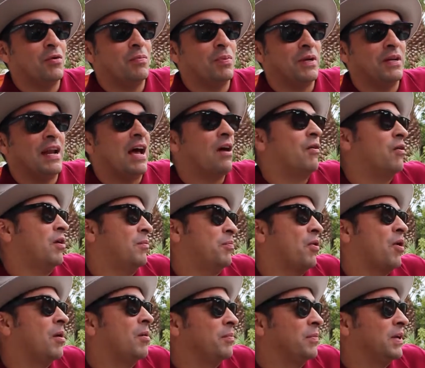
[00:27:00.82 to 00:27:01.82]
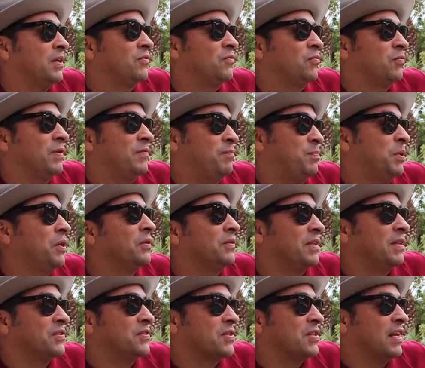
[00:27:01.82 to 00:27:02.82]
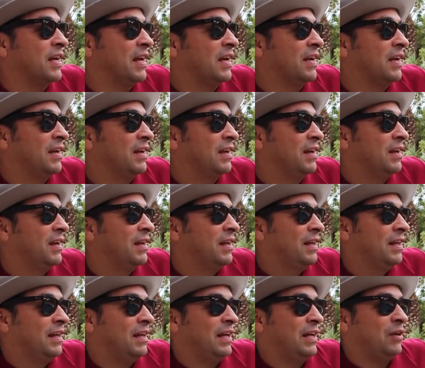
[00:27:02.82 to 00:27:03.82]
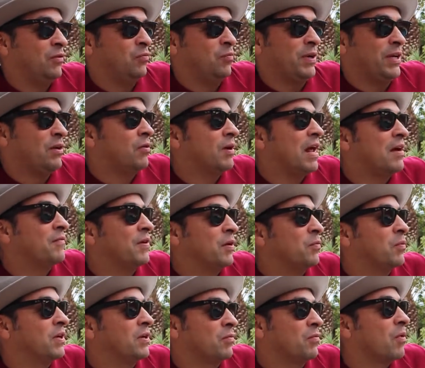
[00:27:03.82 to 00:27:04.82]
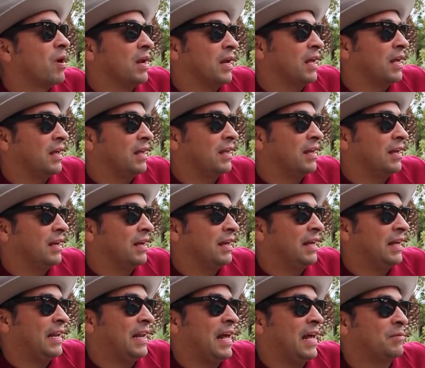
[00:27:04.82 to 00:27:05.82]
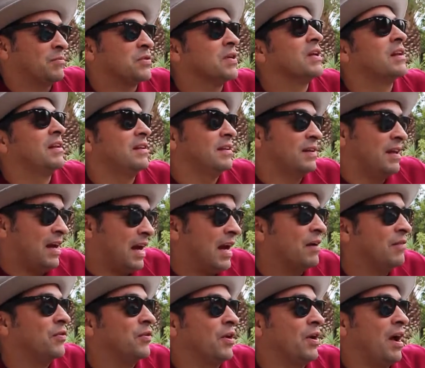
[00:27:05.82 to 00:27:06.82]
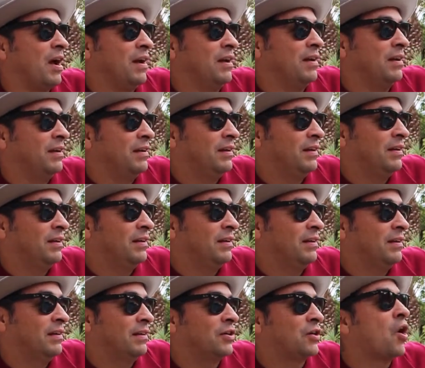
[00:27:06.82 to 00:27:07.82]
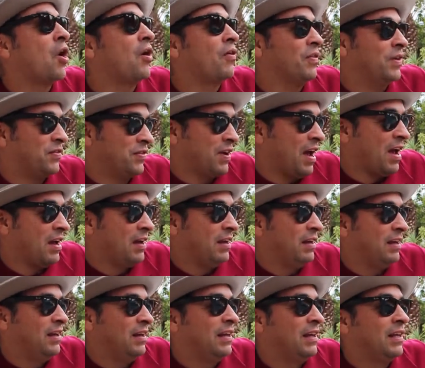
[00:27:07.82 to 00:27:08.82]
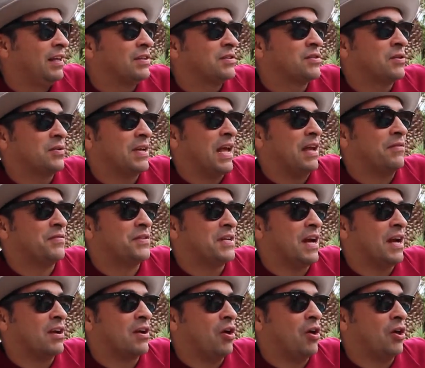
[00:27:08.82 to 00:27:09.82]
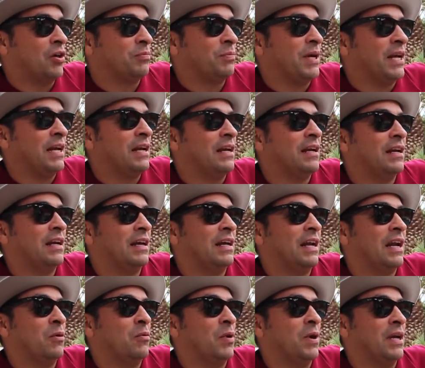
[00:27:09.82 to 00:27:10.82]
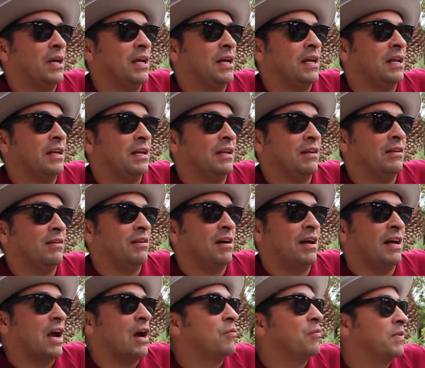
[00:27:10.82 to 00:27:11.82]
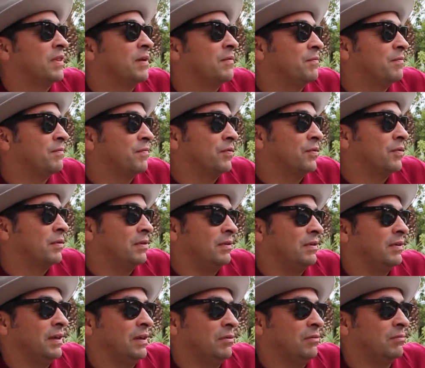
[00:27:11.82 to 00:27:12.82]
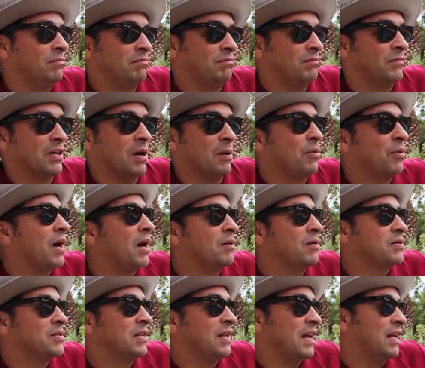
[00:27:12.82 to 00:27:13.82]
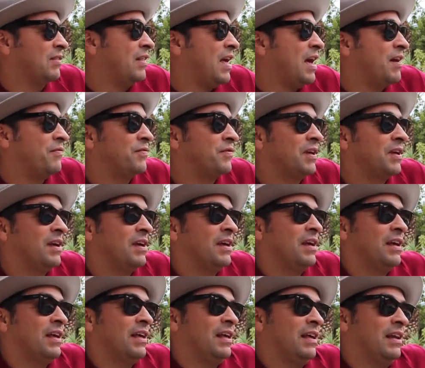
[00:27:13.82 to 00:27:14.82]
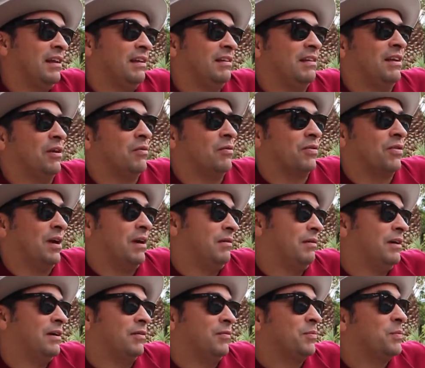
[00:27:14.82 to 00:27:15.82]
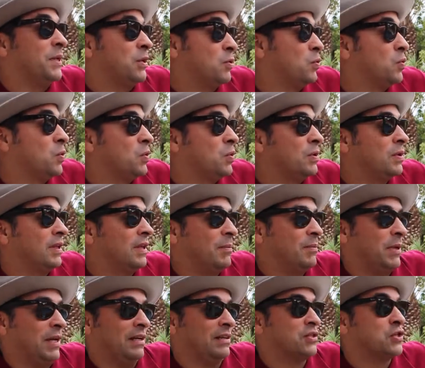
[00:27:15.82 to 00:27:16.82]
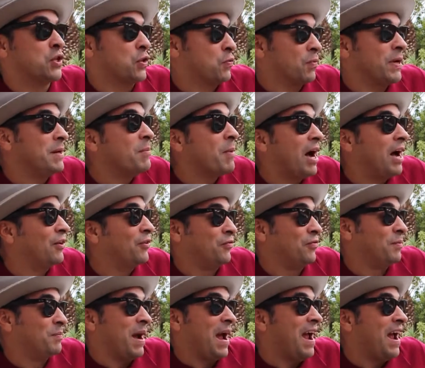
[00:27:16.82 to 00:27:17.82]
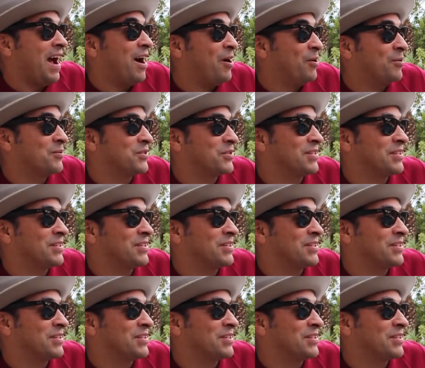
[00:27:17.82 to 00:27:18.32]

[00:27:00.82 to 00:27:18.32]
but now our problem is we've built this thing, and we don't have anyone to run it." Mm-hmm. And Adam said, "I have your guy. Call this guy." So Dave's tech called me, and I went in and hung out with him for, a couple hours, then I left. And, thought, it would be cool. I mean, it's 3 miles from my house.